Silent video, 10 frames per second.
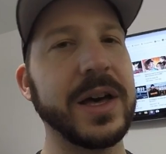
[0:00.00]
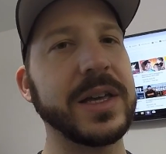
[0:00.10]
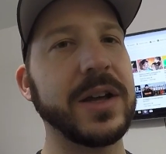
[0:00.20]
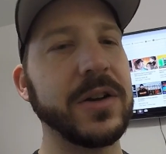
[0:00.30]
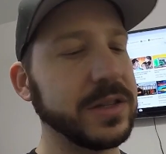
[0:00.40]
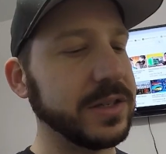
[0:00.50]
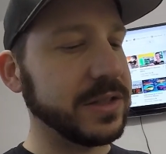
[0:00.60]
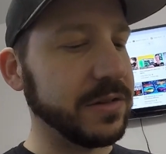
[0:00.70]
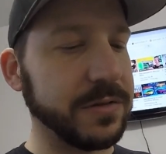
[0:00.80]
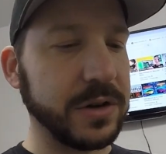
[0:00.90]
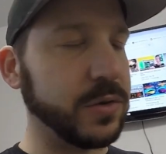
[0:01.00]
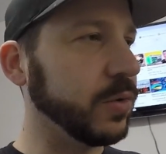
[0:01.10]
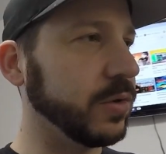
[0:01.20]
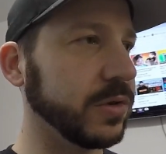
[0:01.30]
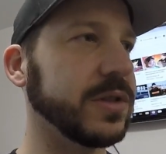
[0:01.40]
get all these different
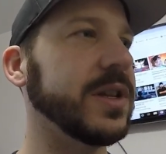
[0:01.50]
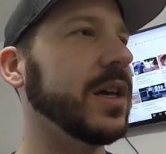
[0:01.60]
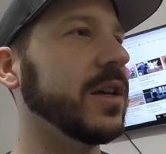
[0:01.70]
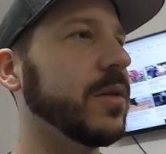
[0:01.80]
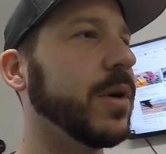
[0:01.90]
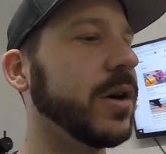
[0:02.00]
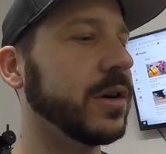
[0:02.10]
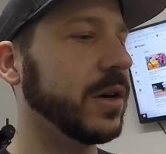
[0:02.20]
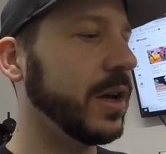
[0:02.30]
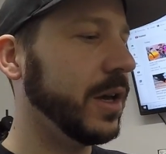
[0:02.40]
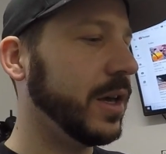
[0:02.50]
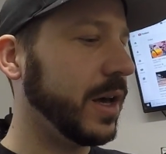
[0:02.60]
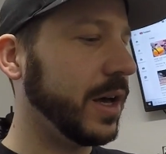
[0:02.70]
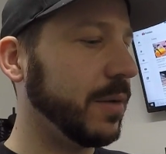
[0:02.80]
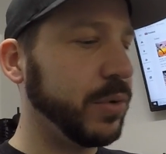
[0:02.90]
coolers taken apart,
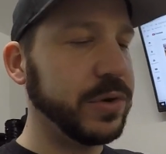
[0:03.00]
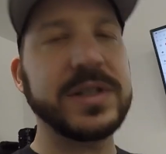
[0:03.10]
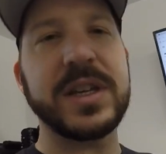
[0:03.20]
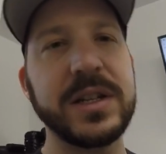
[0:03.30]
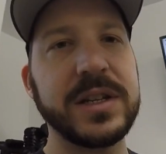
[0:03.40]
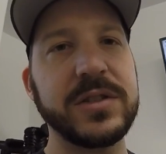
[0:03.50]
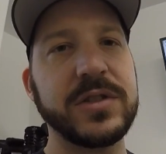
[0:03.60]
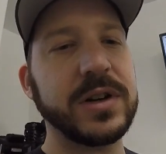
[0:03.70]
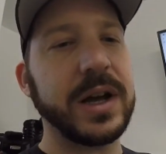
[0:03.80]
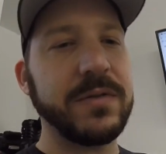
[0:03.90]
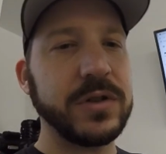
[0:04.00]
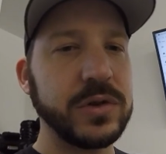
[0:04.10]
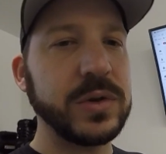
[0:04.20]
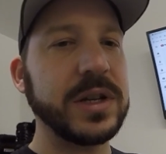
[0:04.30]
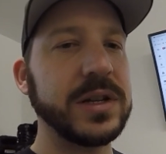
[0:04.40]
pull this condenser. I have a
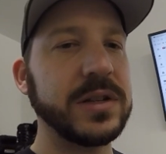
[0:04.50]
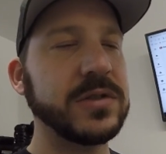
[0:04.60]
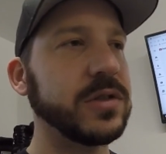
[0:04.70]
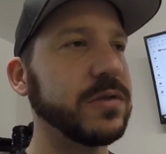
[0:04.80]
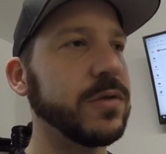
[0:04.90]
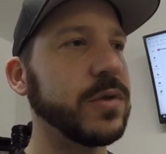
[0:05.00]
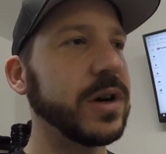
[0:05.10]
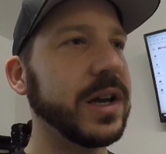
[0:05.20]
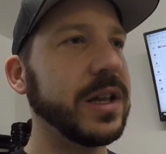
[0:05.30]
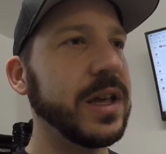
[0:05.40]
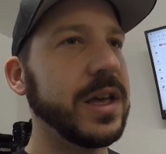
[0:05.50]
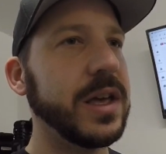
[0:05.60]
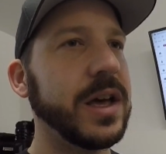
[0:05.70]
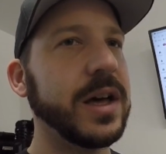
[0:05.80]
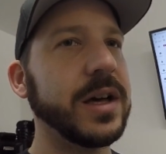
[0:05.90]
new condenser for it.
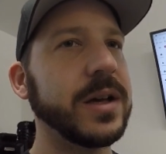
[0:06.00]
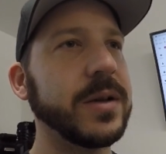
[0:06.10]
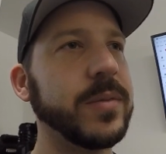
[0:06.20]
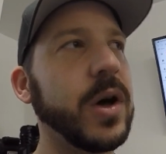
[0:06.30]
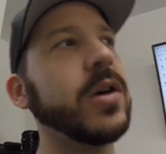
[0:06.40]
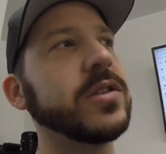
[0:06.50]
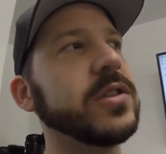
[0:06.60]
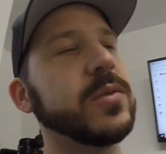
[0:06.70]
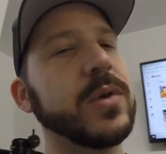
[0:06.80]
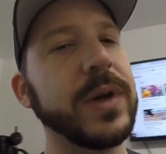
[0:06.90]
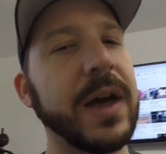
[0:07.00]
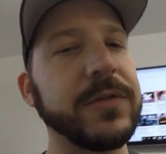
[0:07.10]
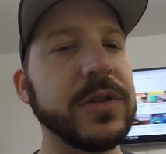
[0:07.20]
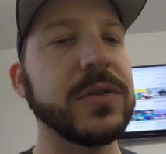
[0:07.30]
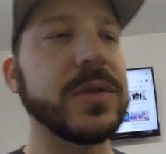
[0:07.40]
Also, what we have
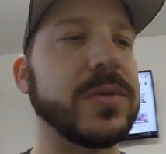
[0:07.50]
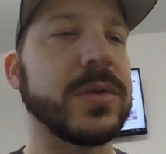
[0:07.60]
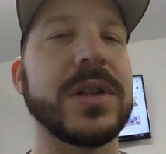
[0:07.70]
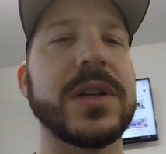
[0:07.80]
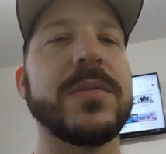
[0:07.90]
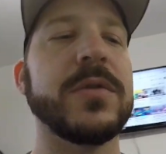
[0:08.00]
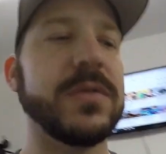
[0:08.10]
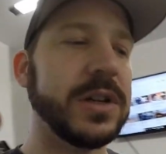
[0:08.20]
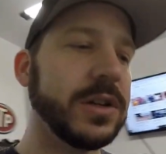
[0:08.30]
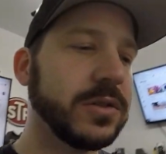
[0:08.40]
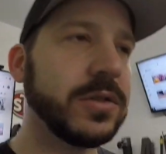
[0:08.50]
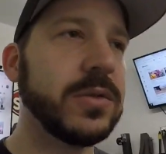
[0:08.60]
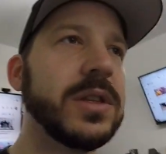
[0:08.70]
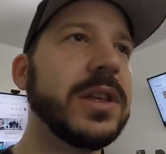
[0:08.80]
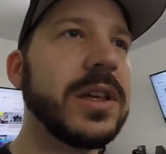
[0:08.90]
to do is we're gonna come over here
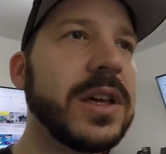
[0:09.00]
to the